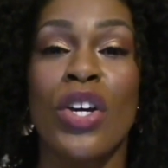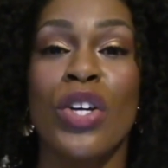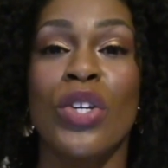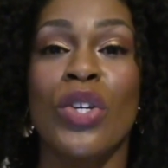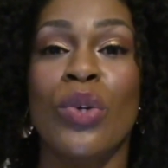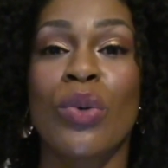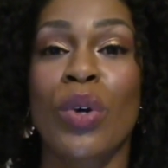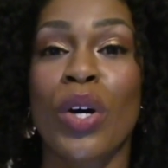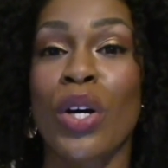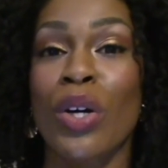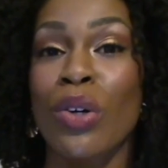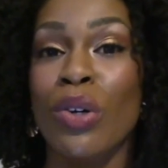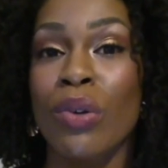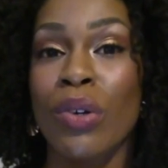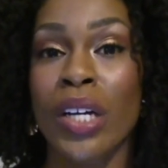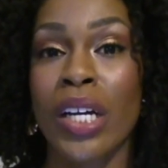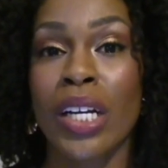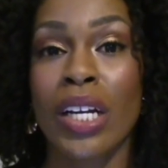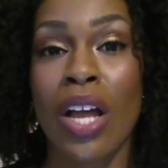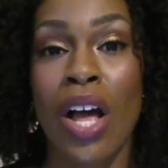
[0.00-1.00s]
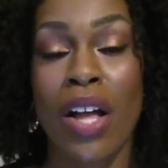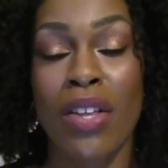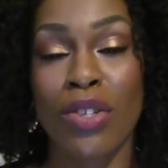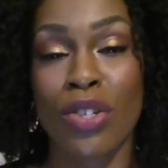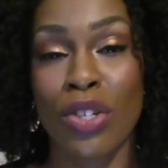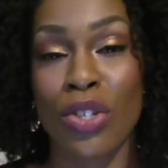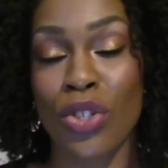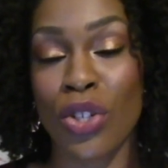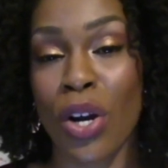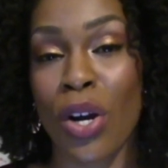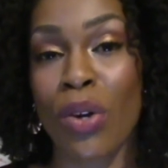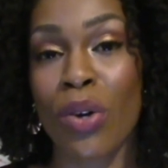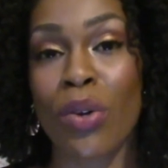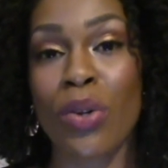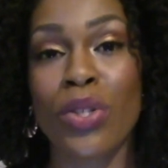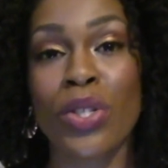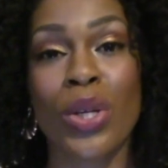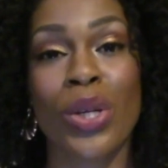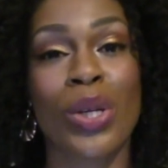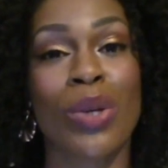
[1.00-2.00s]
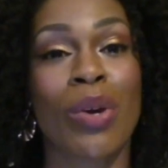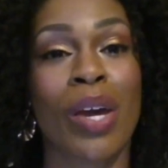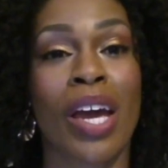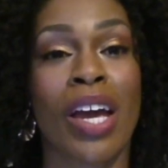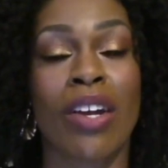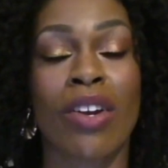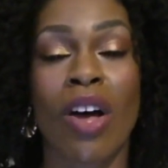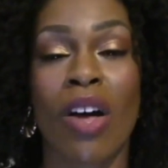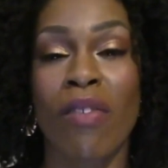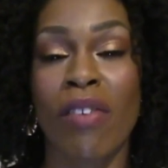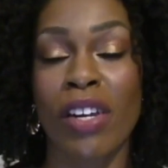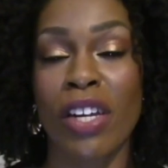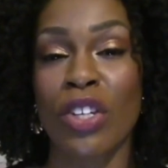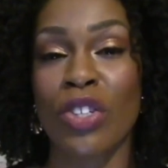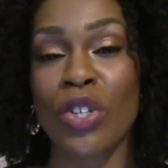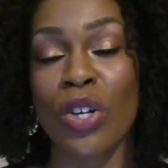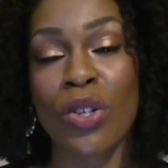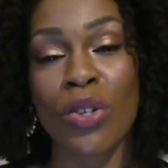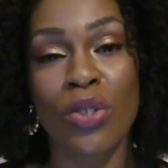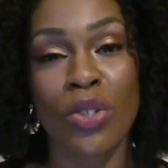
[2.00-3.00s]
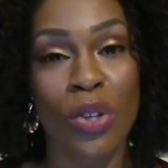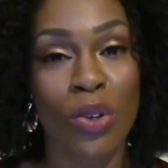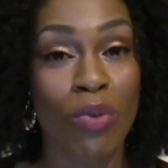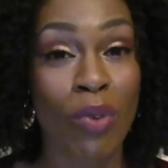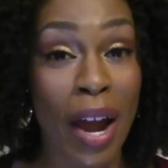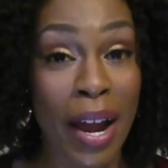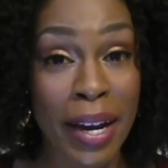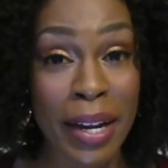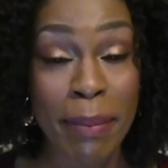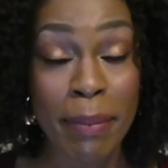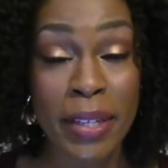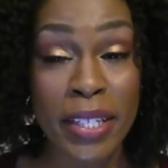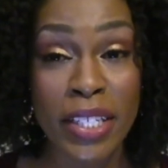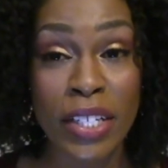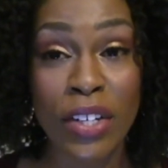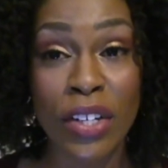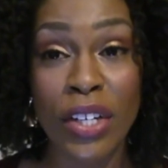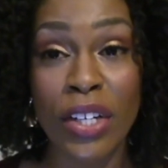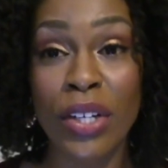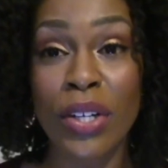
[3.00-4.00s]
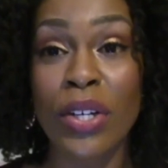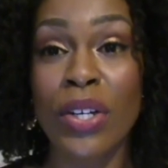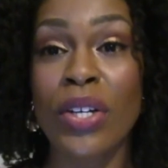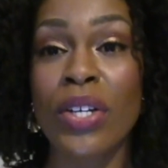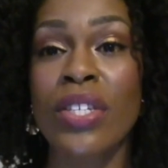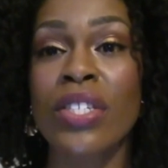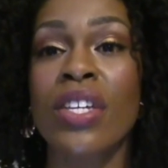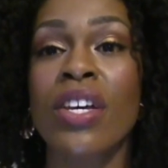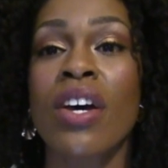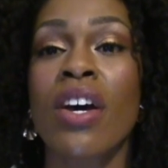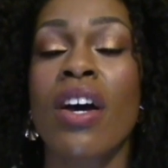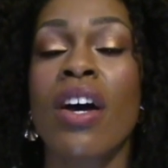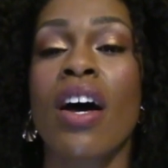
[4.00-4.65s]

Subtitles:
You agree not to journal, so you hand off any journals or writing materials.